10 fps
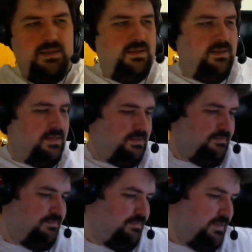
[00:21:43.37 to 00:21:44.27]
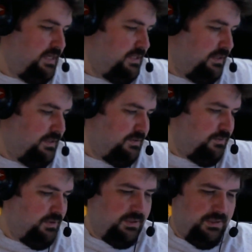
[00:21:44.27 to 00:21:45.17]
It doesn't
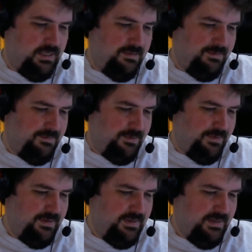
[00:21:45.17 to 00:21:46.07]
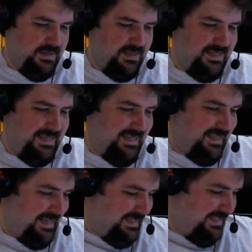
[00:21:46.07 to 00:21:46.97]
work in tablet mode.
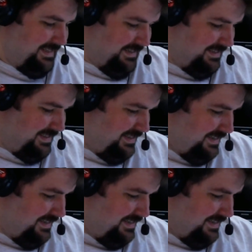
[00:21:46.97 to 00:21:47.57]
That sucks.